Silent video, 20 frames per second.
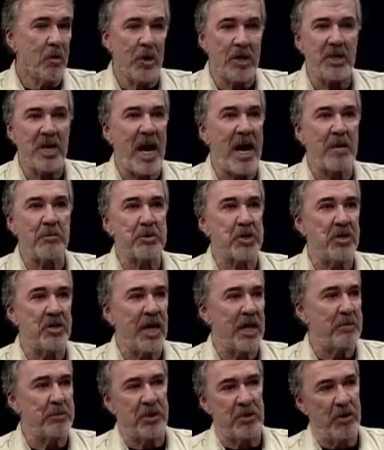Went to
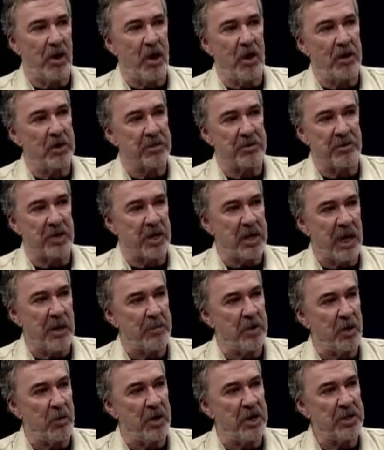Amsterdam to rehearse for a
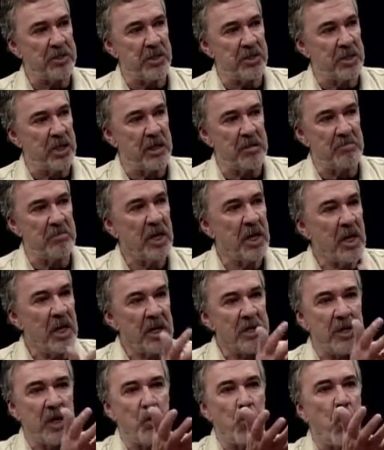couple of weeks, and then
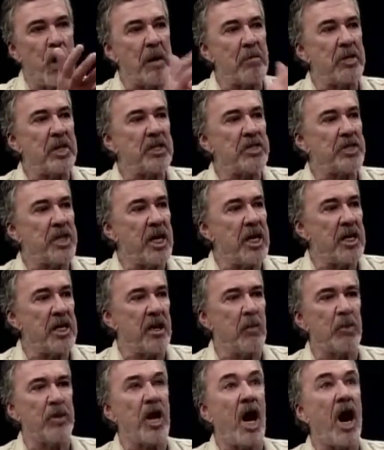did Wembley
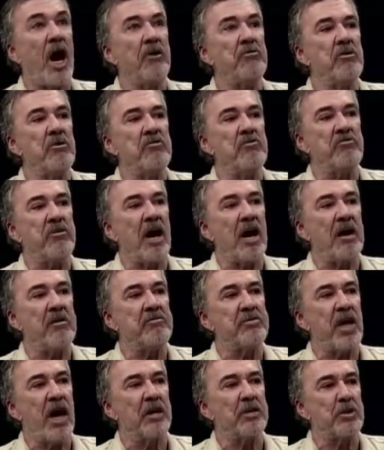Stadium with
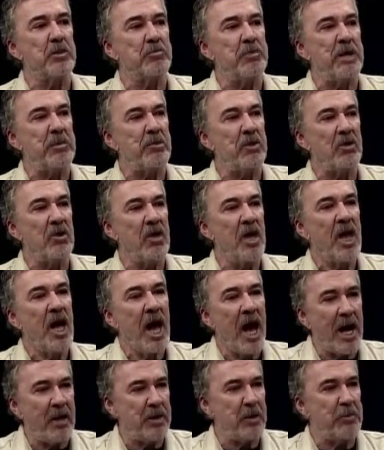105,000 people
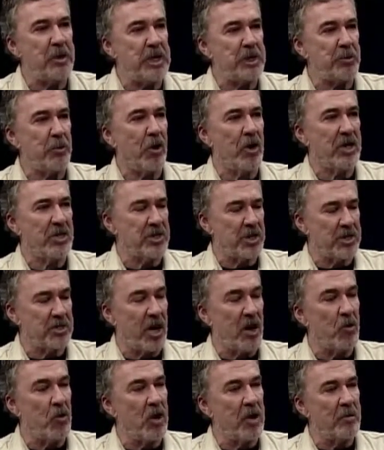and the Beach Boys as
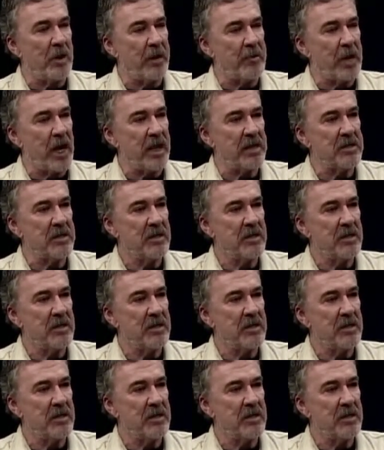our warm-up act.